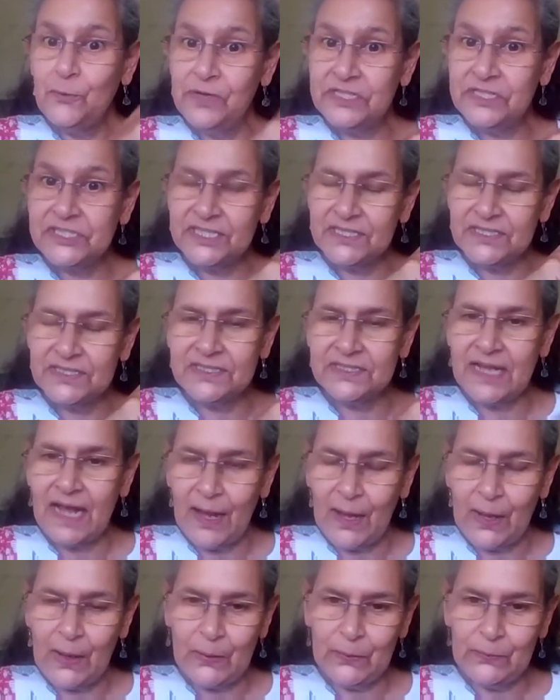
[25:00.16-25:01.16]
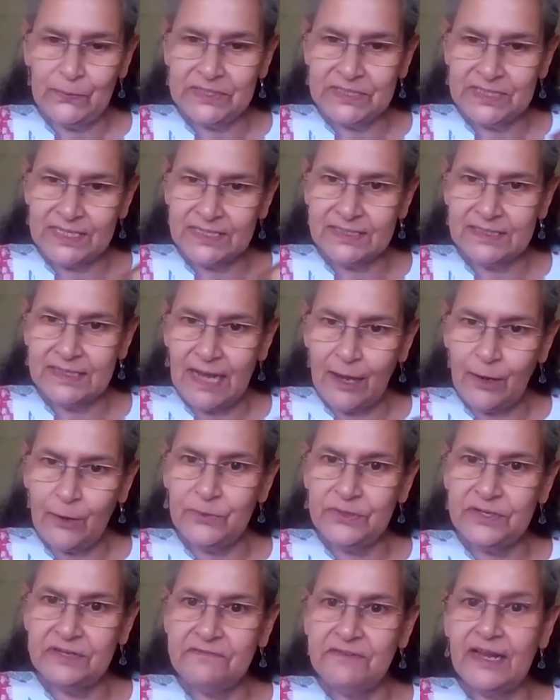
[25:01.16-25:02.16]
which has now
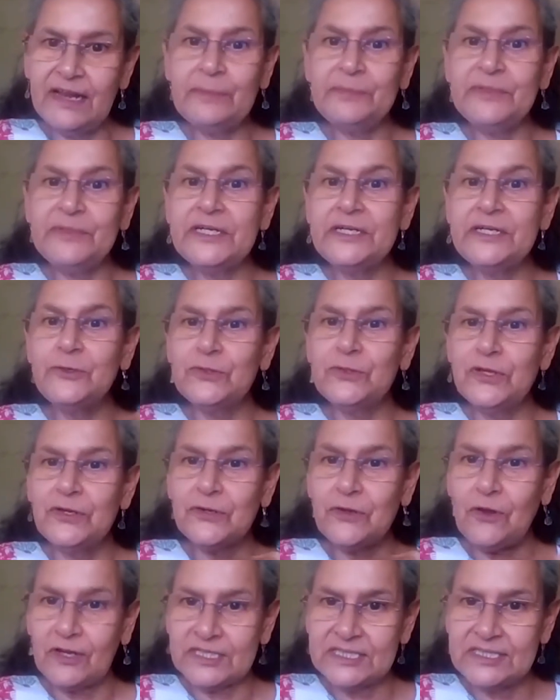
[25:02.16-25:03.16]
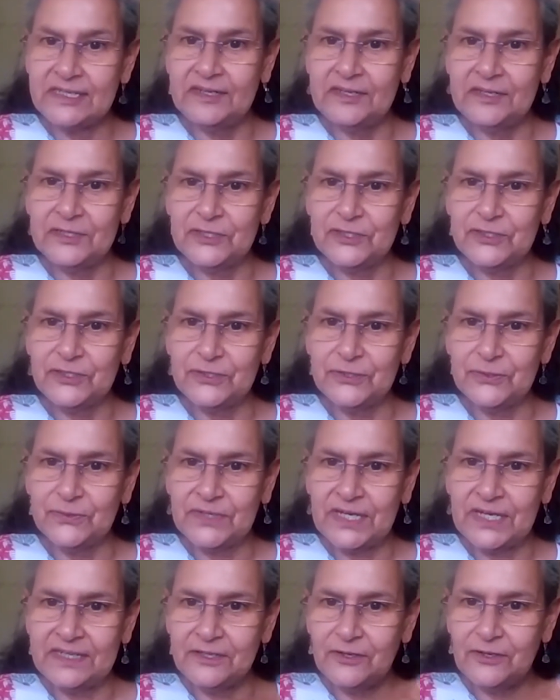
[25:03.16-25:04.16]
developed into the Roslin
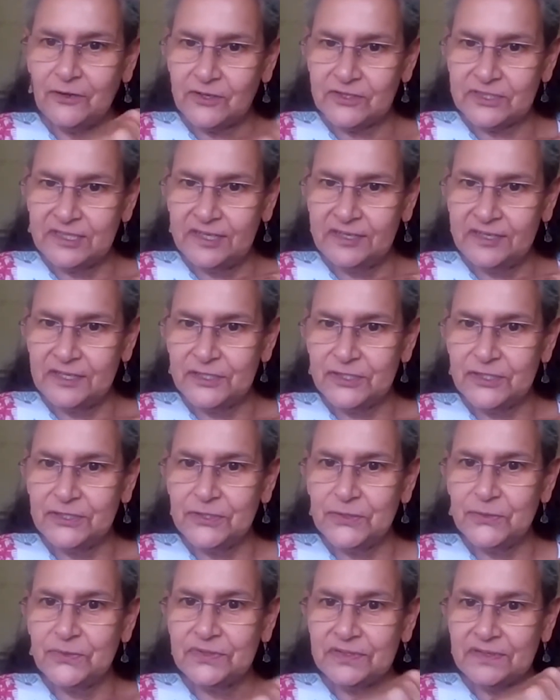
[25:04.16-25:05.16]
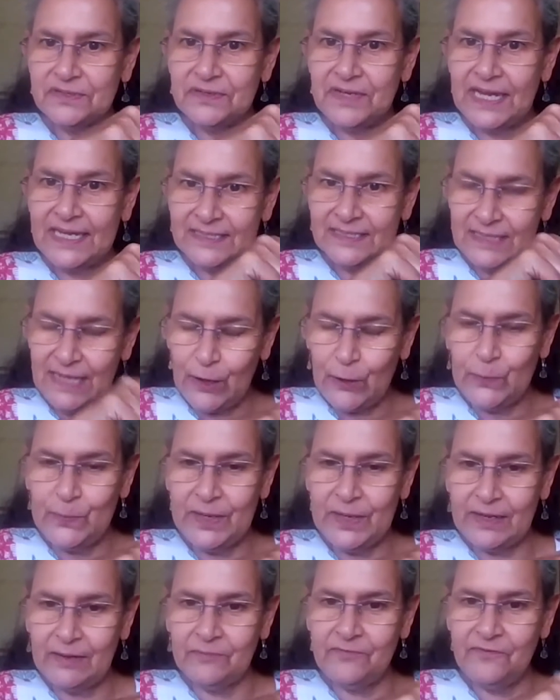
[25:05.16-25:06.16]
Institute. And the Roslin Institute has now
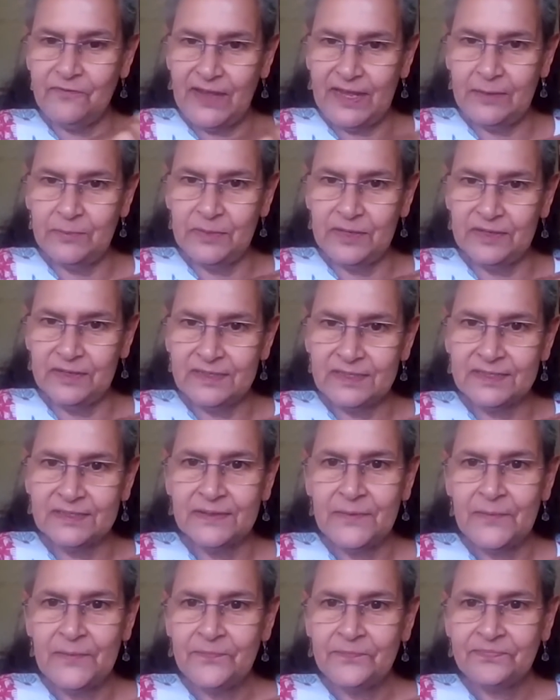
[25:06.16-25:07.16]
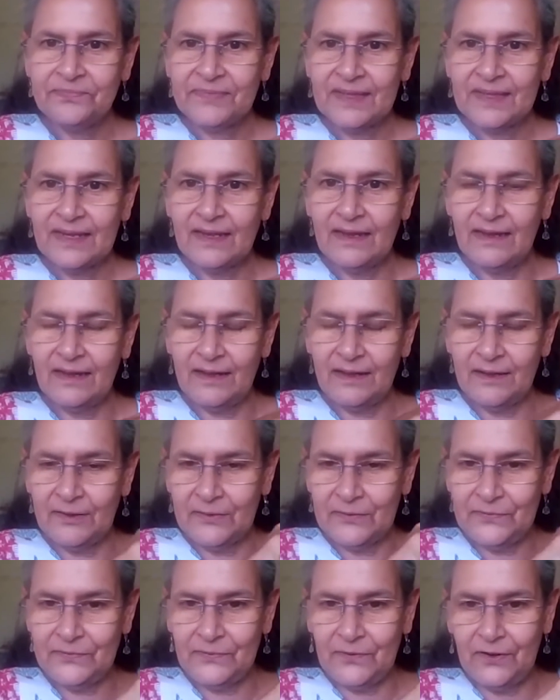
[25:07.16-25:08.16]
become famous
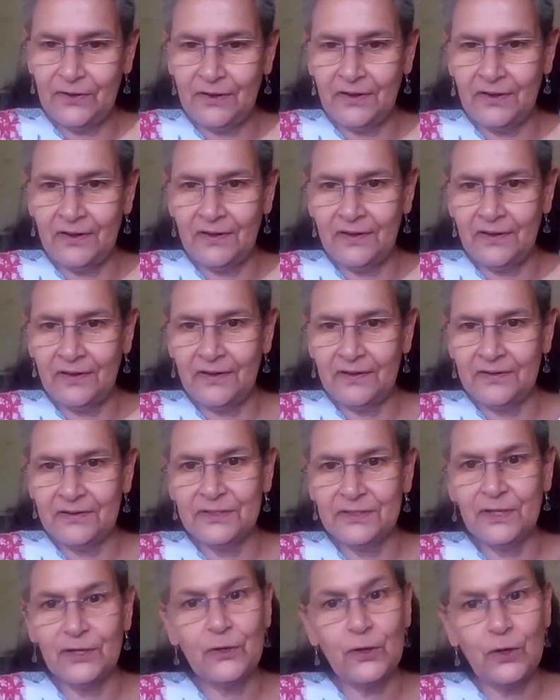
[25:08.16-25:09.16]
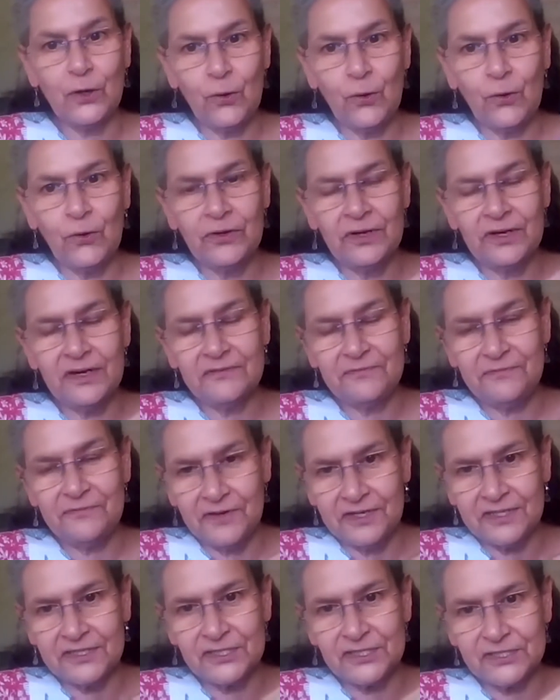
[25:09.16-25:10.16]
for the
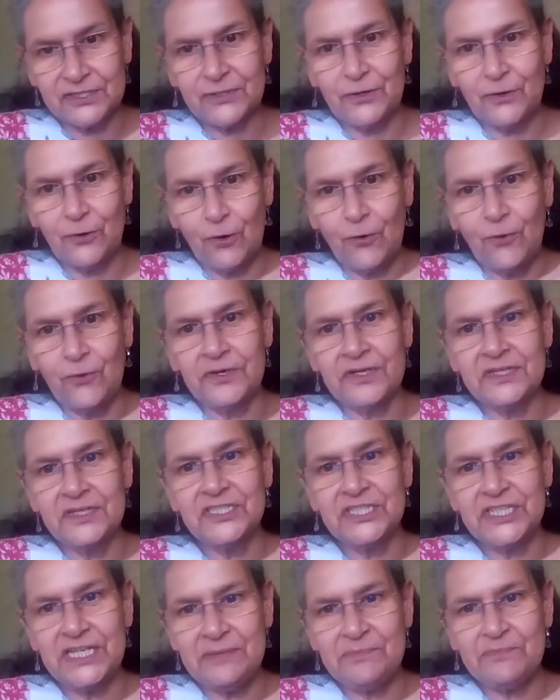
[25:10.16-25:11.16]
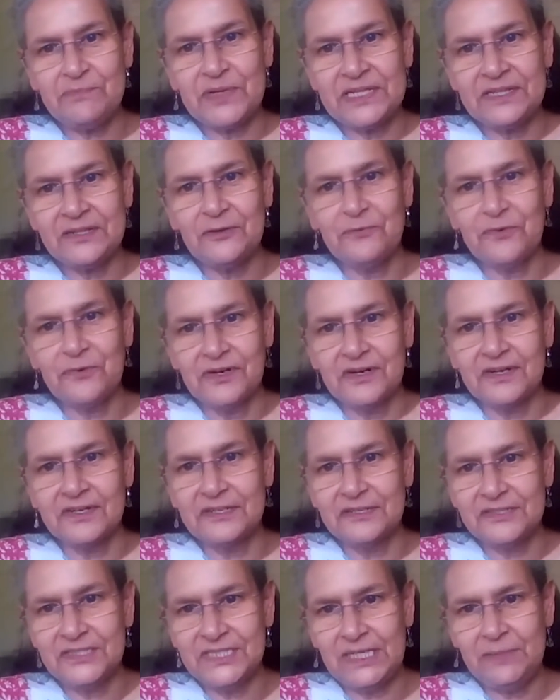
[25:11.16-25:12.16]
first cloned sheep in the
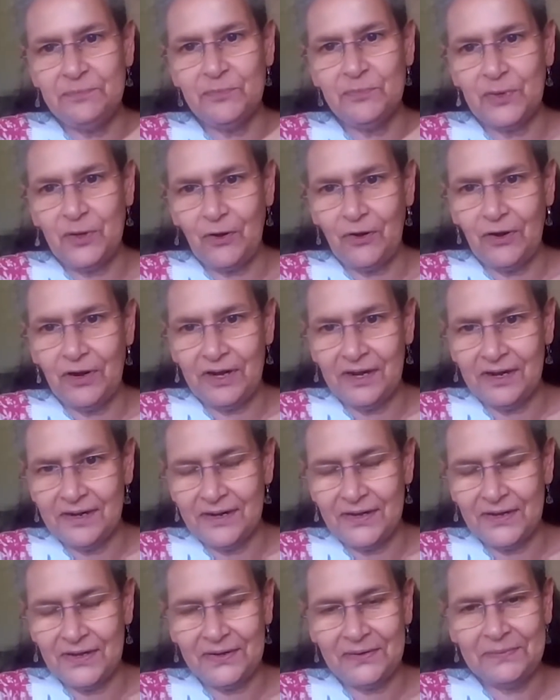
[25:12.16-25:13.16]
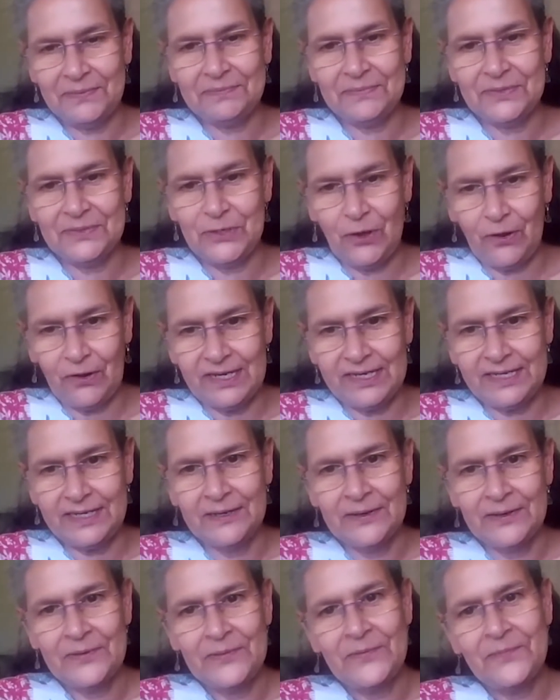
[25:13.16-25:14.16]
world, the sheep called
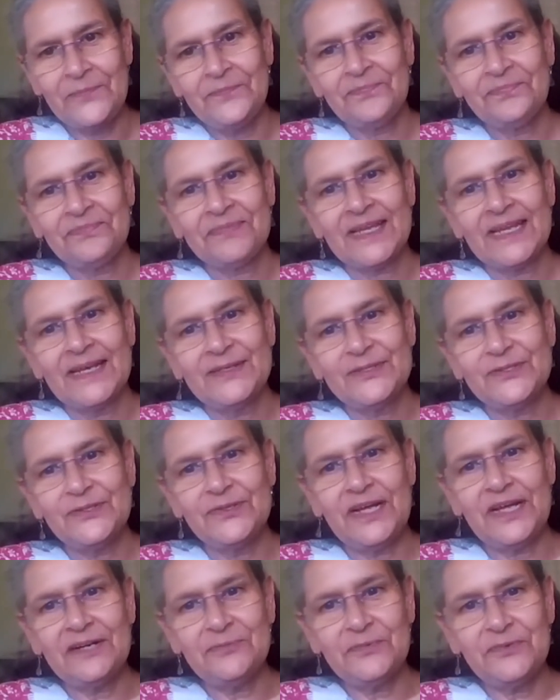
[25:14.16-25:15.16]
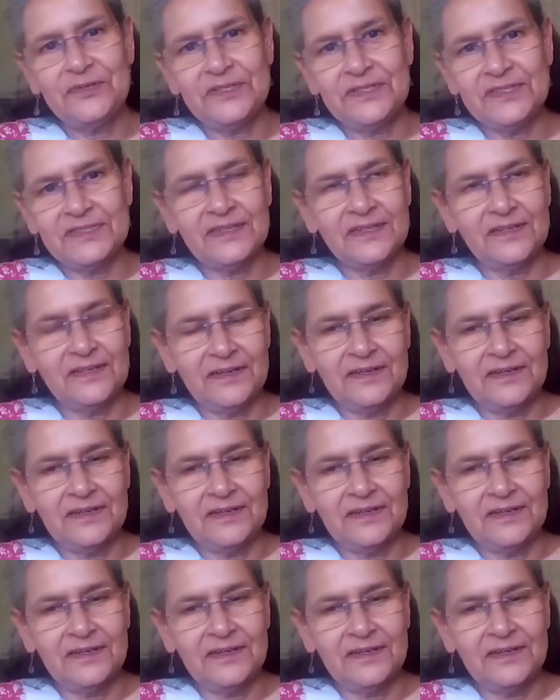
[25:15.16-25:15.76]
Dolly. So that was